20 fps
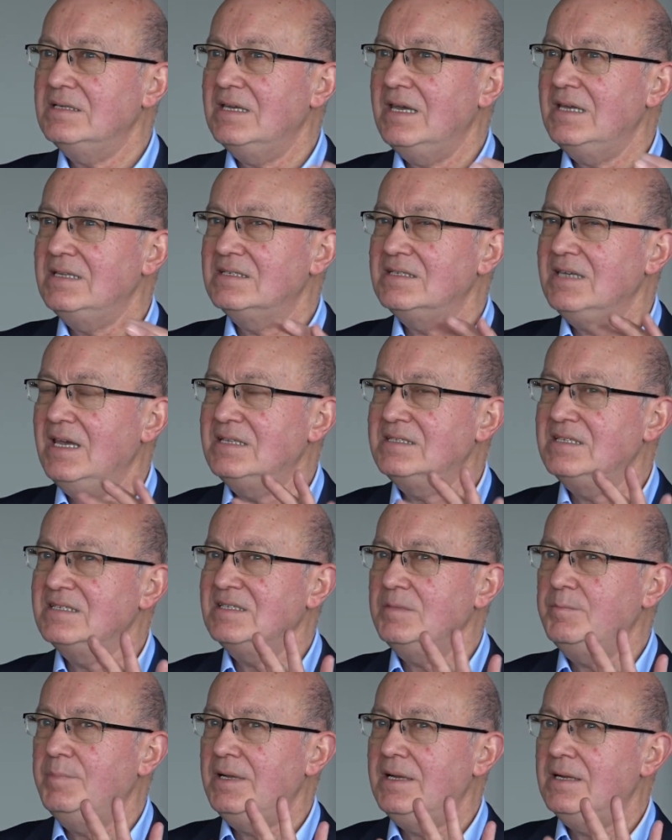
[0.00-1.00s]
It's
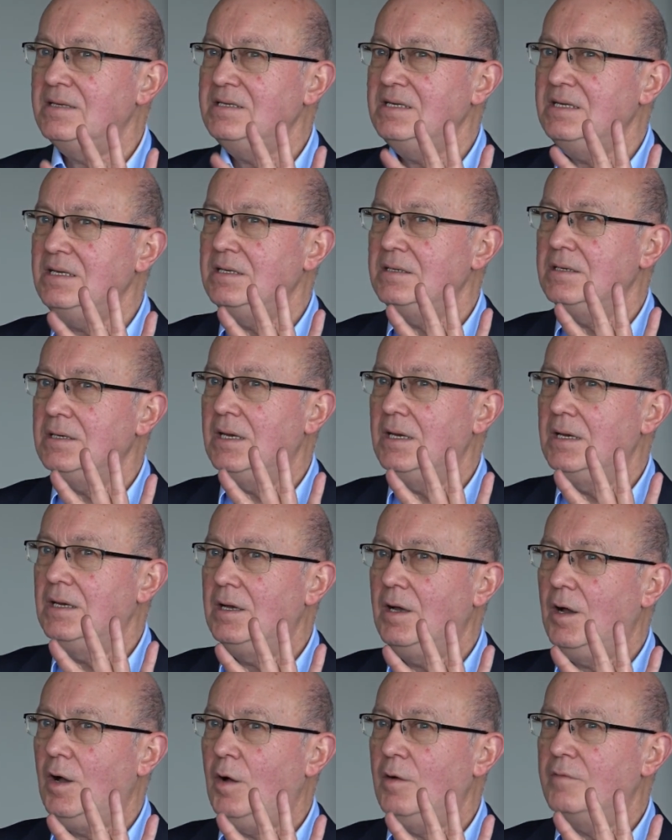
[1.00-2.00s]
this ability
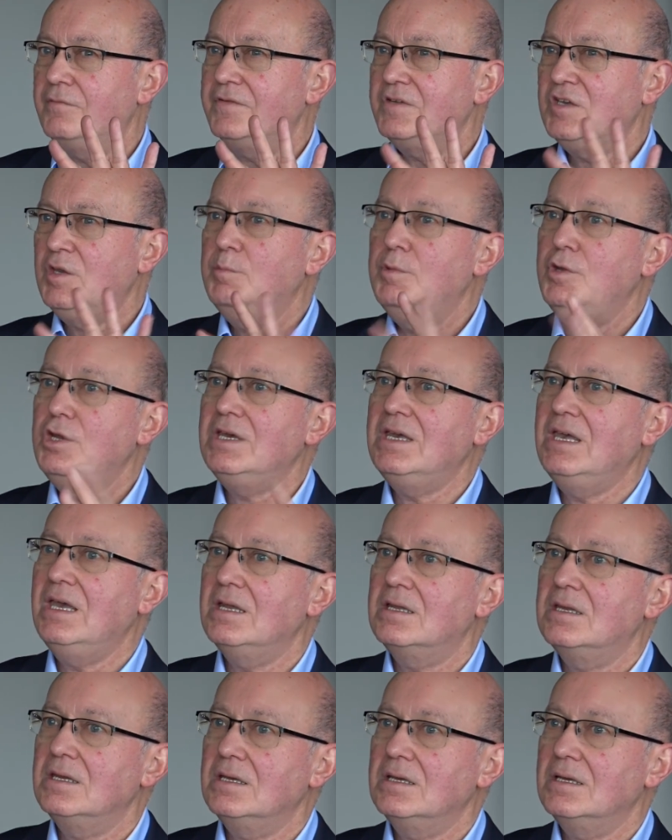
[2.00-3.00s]
of
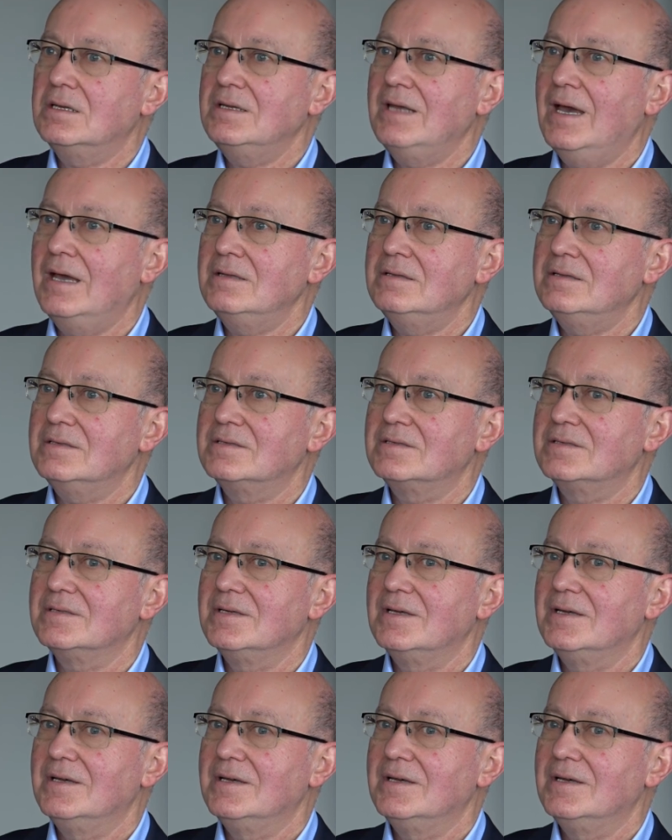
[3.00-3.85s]
communicating, and